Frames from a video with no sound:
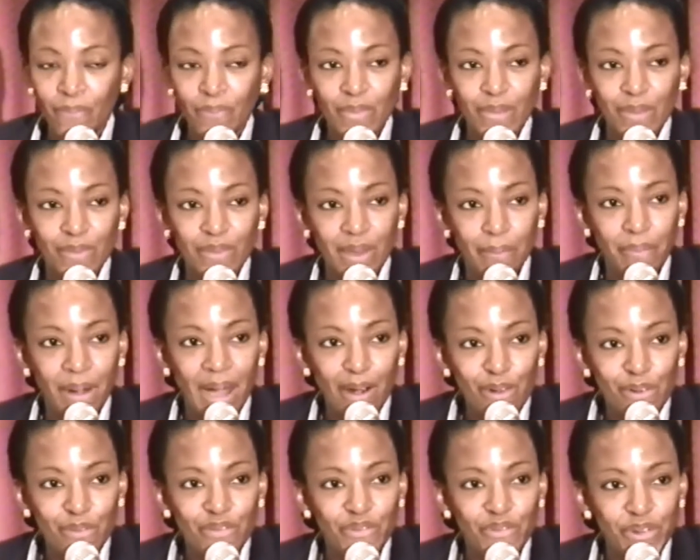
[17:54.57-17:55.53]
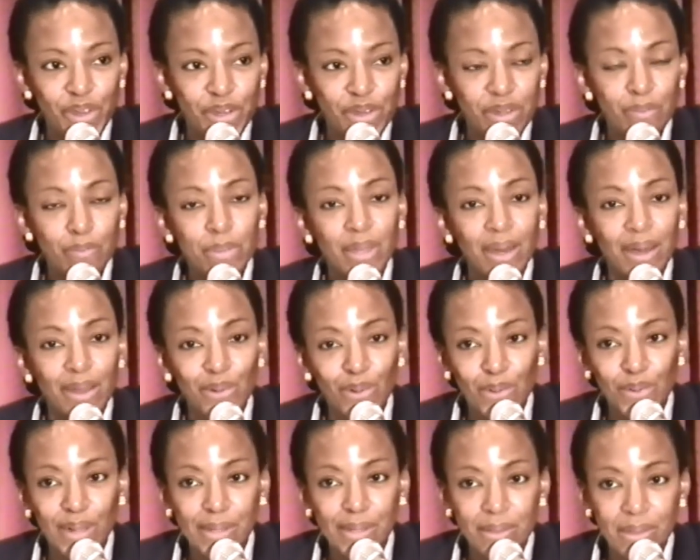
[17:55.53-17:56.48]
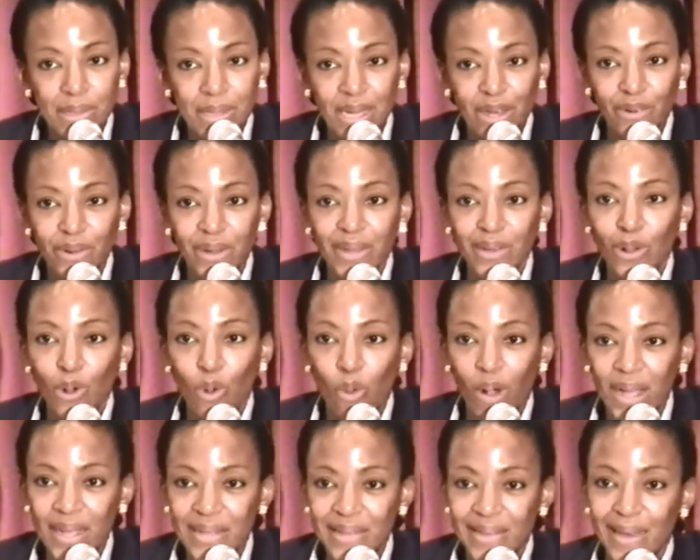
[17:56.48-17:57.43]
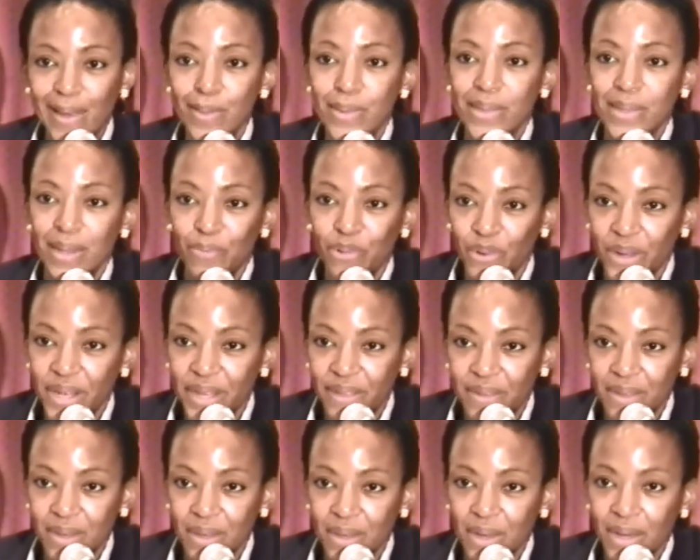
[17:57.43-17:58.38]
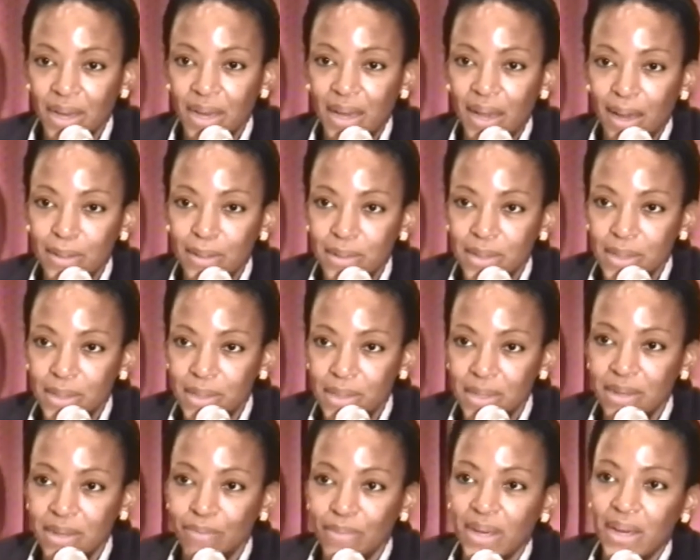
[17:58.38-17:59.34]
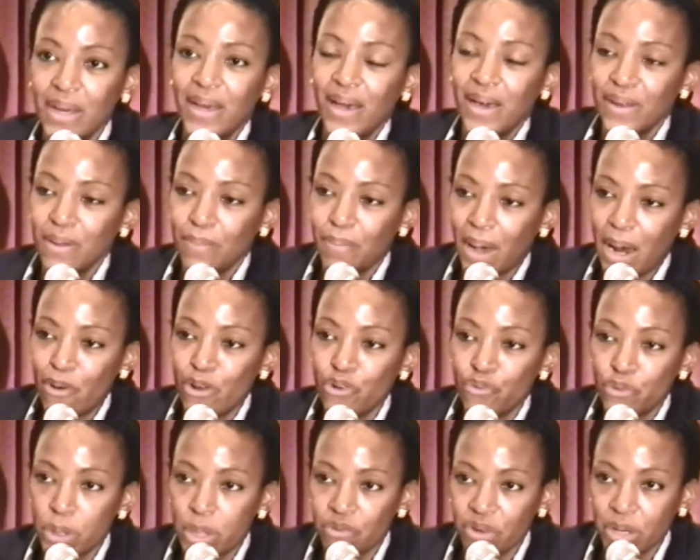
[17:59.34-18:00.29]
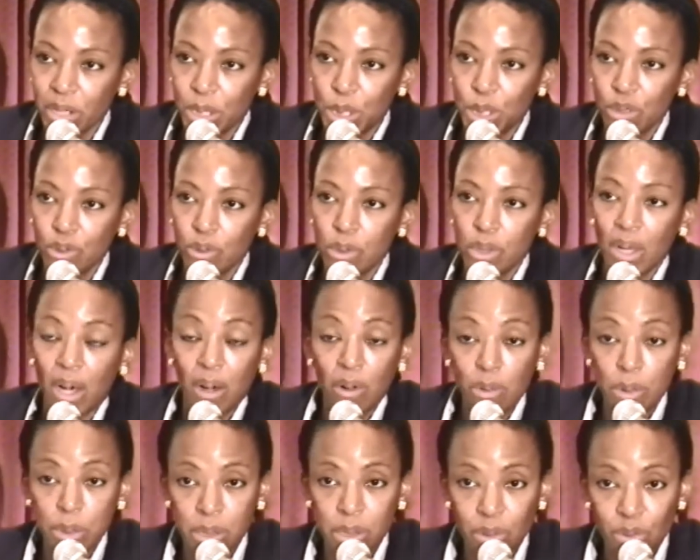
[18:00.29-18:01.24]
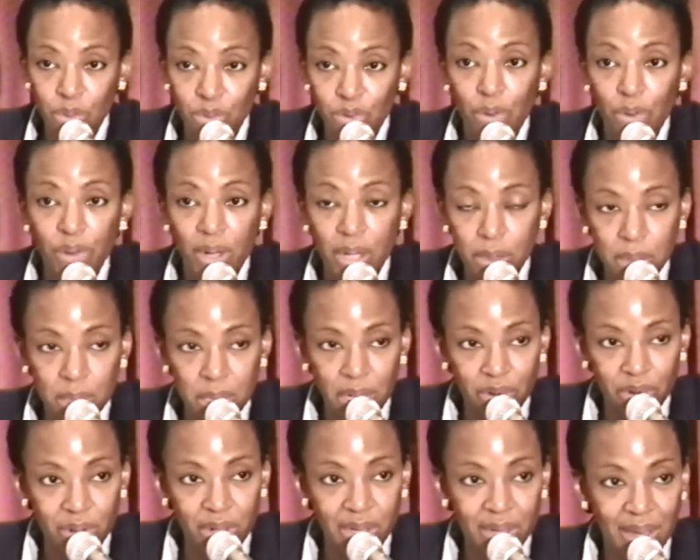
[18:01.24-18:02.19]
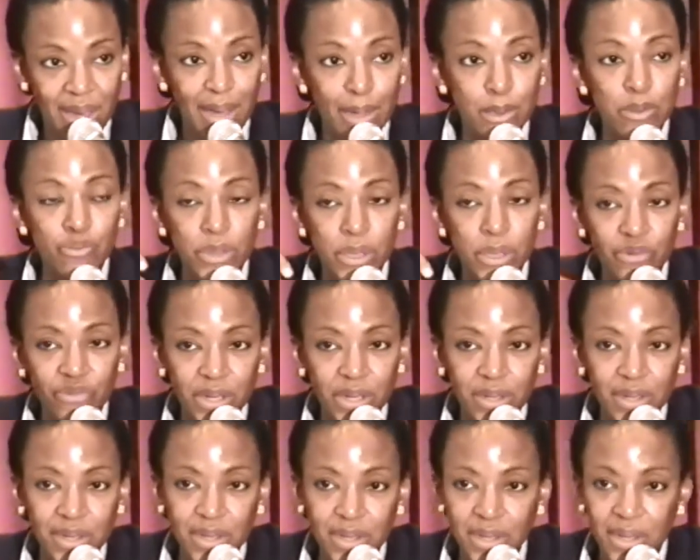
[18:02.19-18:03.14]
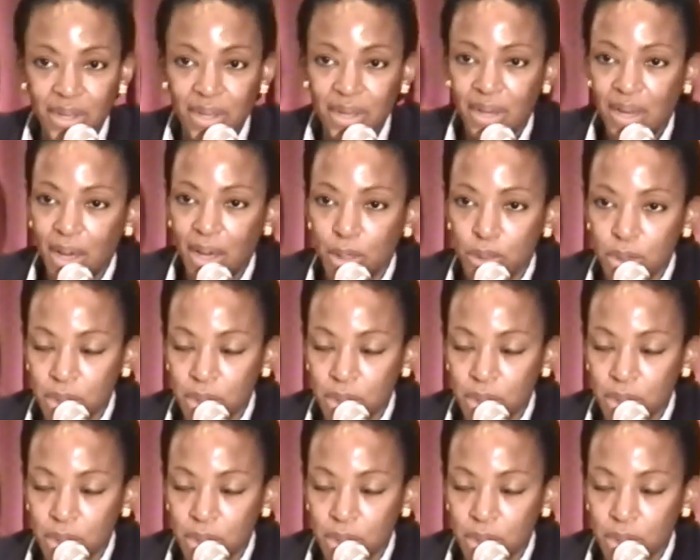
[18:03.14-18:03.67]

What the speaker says: The apparent freedoms are not necessarily quite as liberating as they seem. And apparent restrictions are also not necessarily as restricting as they